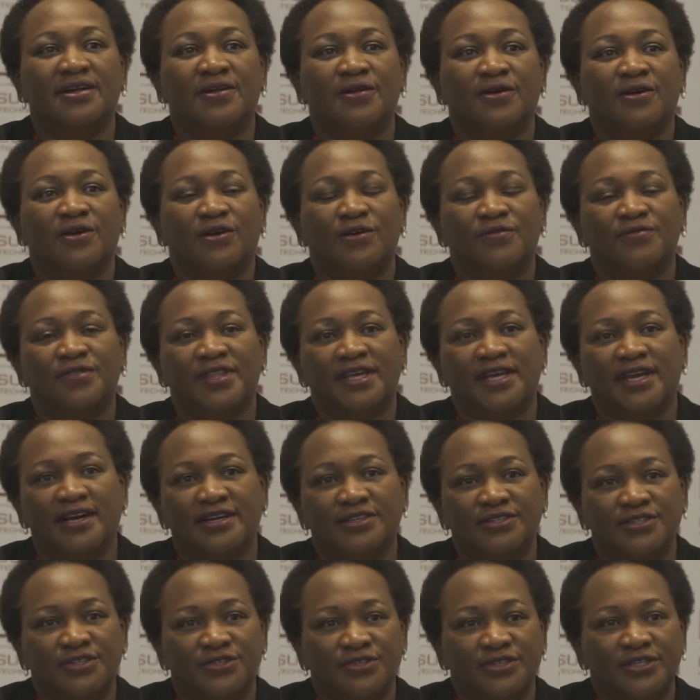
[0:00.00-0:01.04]
of the
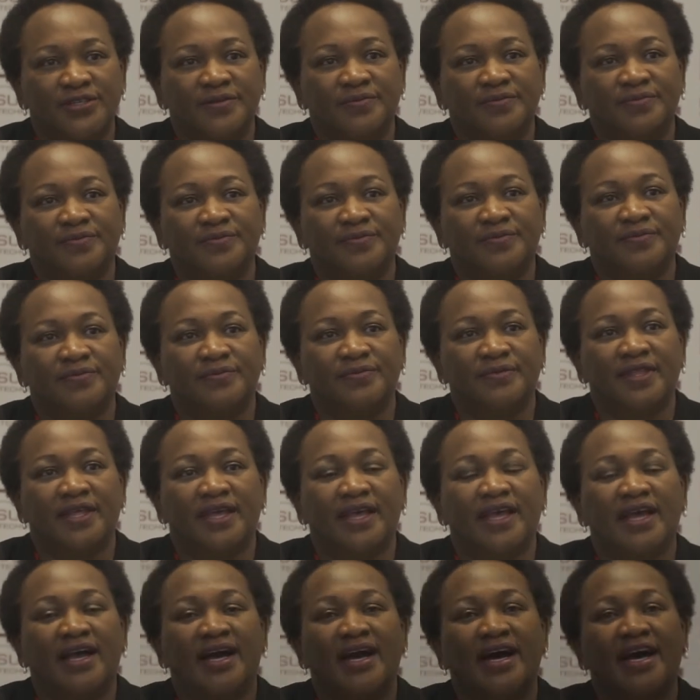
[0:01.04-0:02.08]
country.
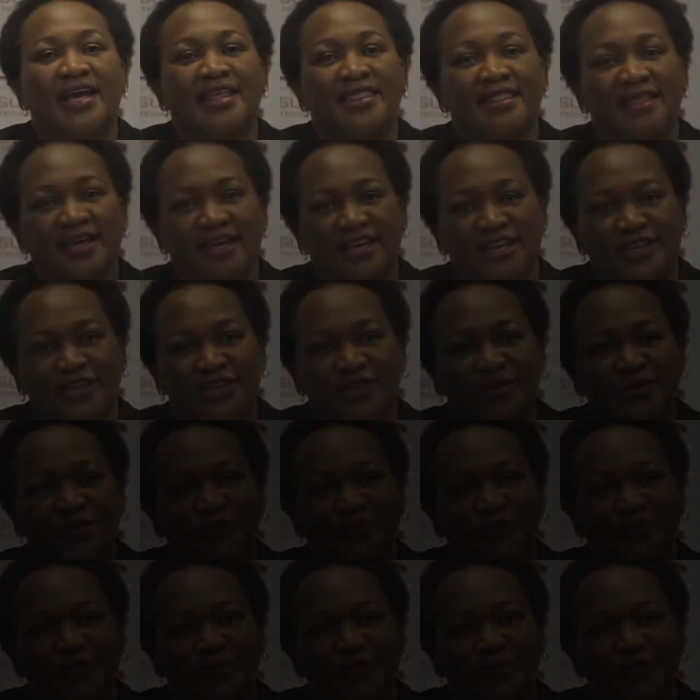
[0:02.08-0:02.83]
I thank you.